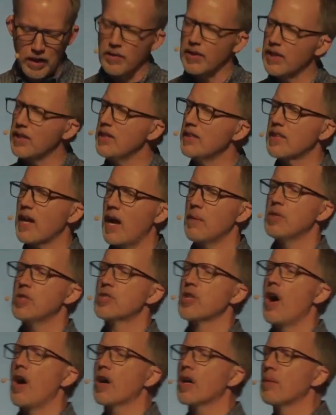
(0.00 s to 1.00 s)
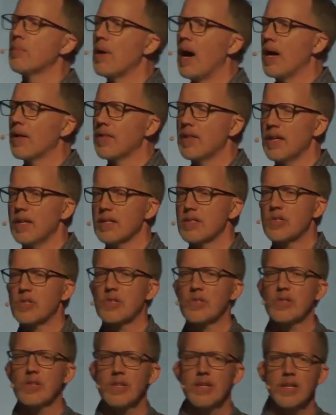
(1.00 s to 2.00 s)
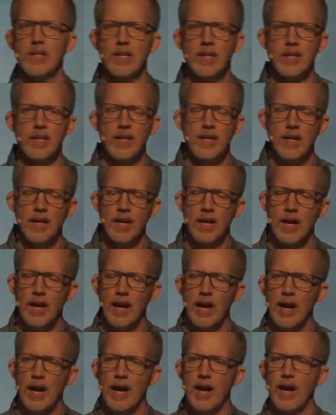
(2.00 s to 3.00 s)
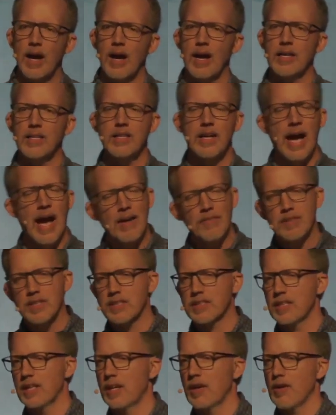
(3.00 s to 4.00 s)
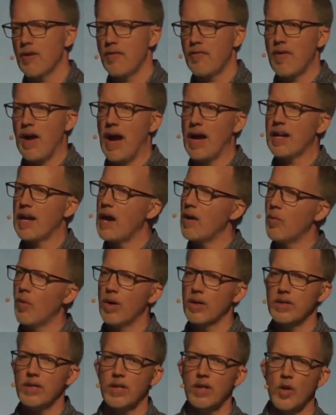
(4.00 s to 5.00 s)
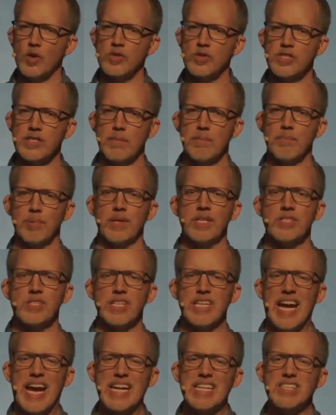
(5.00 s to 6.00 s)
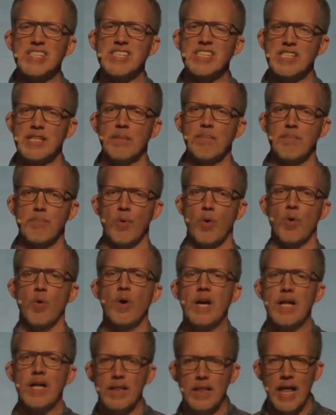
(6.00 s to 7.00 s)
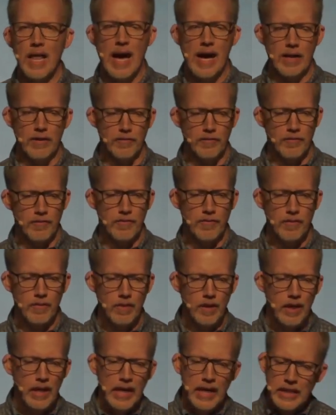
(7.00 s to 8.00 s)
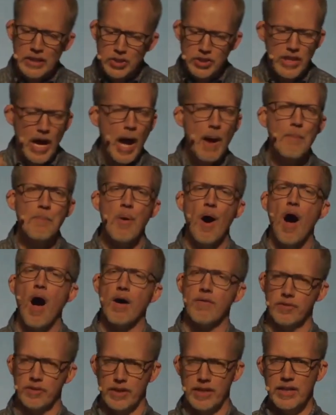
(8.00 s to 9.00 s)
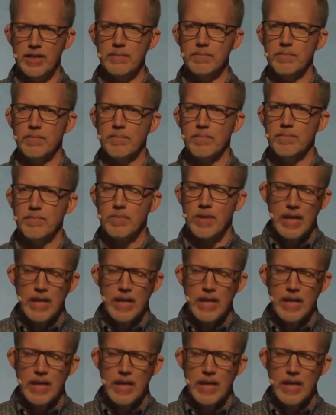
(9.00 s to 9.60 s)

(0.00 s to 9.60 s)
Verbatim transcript: Now, anytime you talk about this, you have to clarify, and I want you to know simplicity, a simple life. It's not poverty.